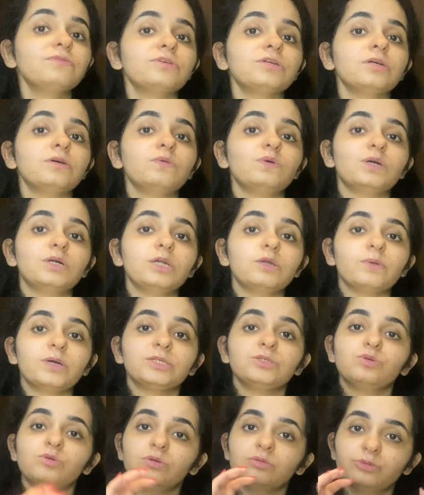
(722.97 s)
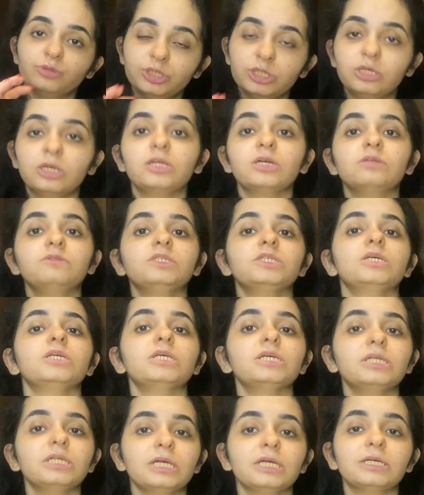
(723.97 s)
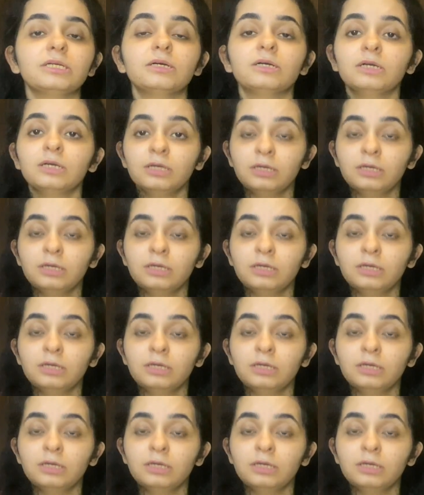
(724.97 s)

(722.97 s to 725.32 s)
in a world where you really need